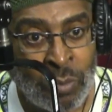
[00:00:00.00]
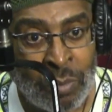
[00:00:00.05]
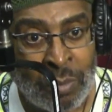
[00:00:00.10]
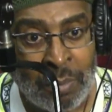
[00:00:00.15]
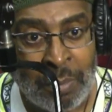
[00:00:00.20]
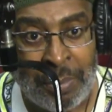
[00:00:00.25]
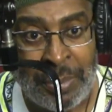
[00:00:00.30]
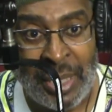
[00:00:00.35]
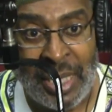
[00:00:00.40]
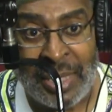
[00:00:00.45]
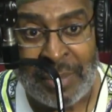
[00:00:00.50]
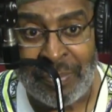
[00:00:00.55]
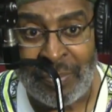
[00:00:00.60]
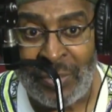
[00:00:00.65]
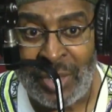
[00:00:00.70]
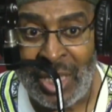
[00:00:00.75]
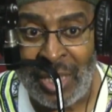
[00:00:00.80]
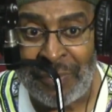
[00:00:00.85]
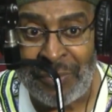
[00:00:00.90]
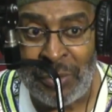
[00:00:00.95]
but
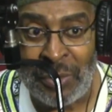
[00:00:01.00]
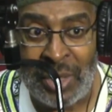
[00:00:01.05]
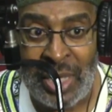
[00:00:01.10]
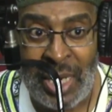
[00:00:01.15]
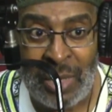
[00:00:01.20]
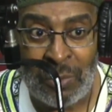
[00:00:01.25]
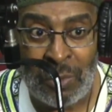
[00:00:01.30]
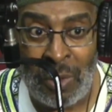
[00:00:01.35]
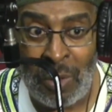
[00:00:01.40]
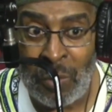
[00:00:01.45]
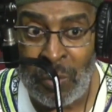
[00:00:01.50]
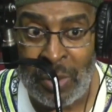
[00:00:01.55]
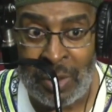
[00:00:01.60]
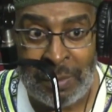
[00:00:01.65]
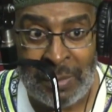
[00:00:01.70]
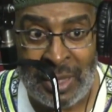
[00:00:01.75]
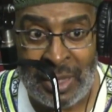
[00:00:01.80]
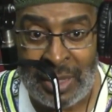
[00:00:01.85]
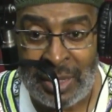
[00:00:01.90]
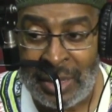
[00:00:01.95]
if you can't roll with
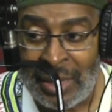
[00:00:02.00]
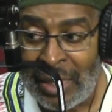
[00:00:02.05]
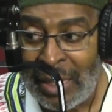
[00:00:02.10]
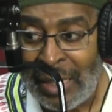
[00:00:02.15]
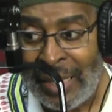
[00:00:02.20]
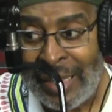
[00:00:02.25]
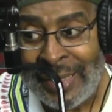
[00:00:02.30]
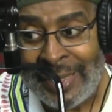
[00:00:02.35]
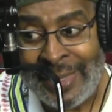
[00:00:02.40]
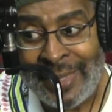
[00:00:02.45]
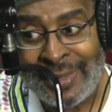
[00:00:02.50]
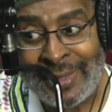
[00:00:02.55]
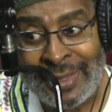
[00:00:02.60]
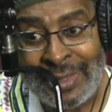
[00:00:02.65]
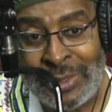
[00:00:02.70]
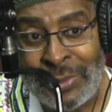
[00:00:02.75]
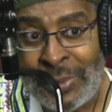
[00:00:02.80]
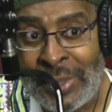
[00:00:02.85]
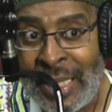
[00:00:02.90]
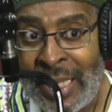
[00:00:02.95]
me, there's a
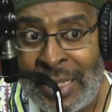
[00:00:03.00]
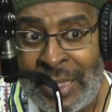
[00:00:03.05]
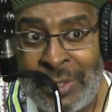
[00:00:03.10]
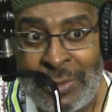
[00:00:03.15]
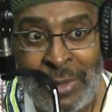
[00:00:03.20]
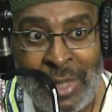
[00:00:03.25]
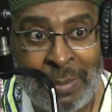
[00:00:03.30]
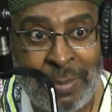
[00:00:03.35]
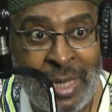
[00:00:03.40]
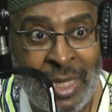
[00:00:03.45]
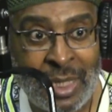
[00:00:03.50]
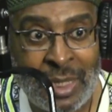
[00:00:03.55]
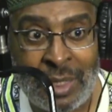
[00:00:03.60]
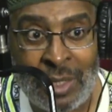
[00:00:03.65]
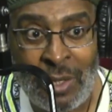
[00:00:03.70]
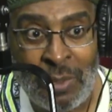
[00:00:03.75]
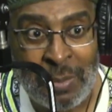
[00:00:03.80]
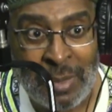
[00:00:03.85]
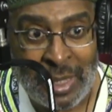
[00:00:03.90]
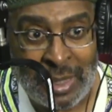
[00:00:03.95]
dude out here who ain't making
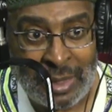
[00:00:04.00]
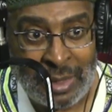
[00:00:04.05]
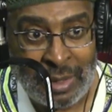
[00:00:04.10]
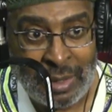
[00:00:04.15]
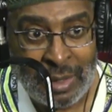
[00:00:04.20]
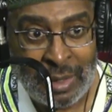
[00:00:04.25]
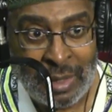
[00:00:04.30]
no money.